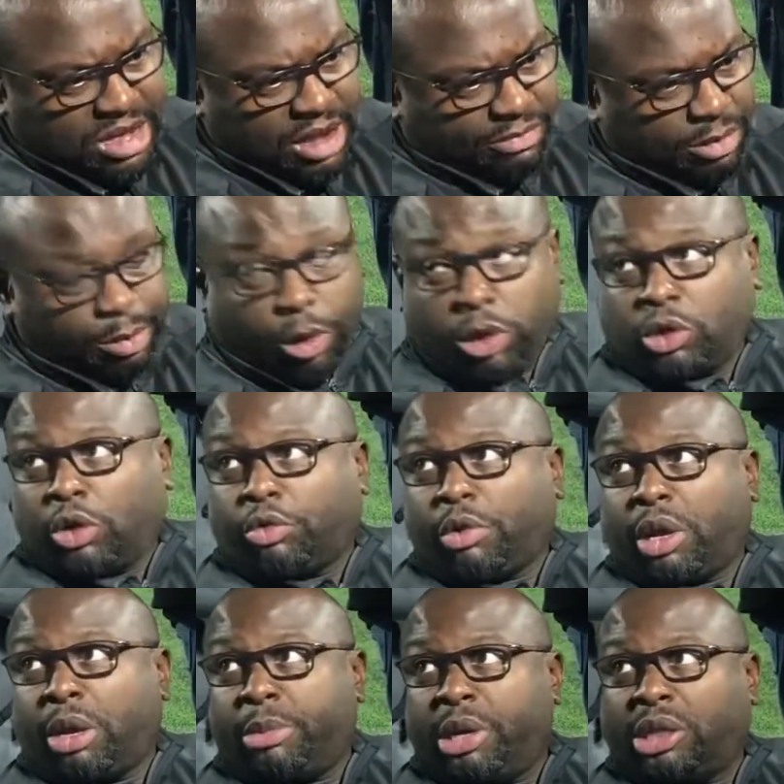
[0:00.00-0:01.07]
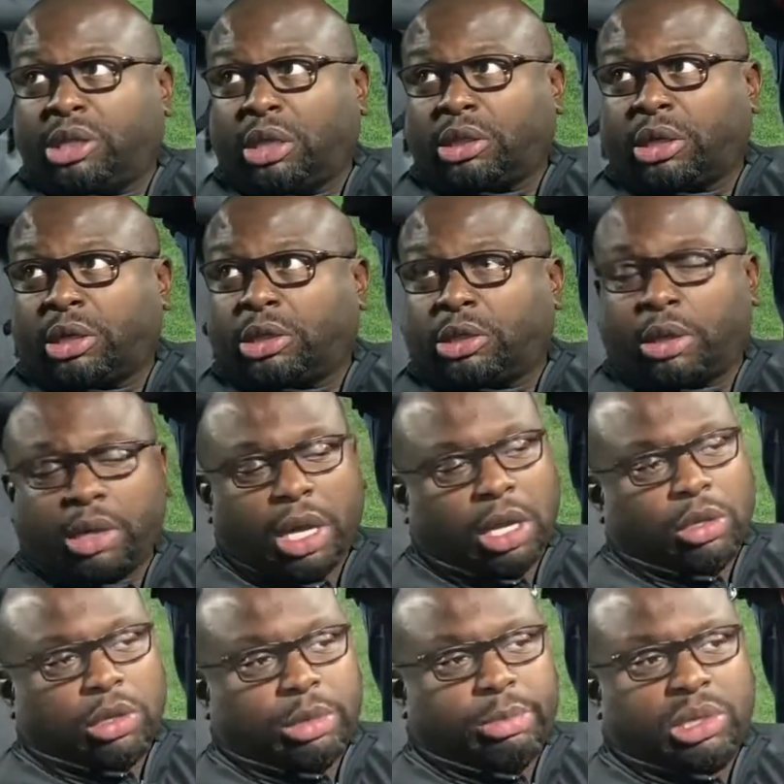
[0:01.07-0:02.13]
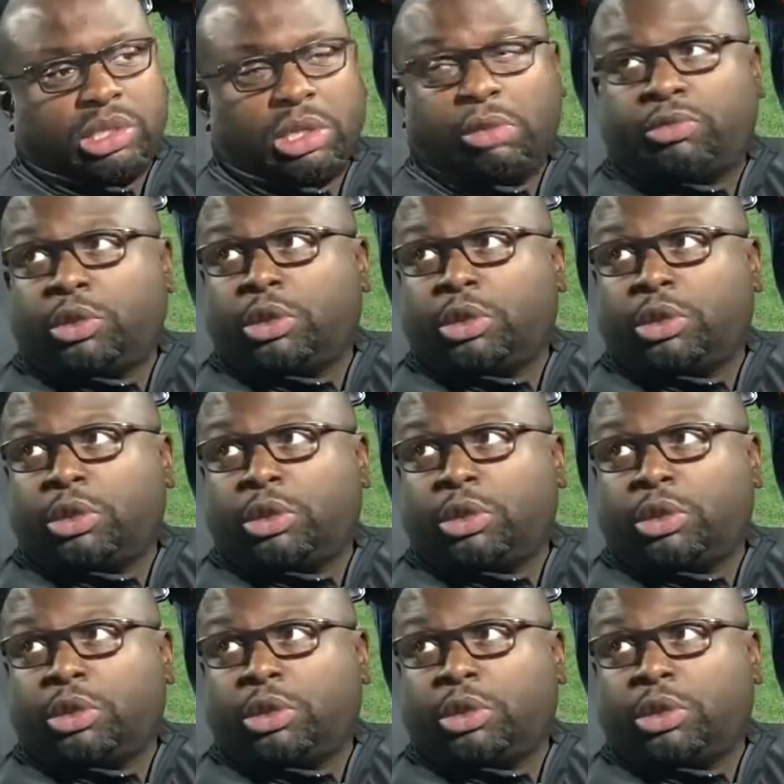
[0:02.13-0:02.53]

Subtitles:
if the ball's on the ground that many times, I guess I got to look at myself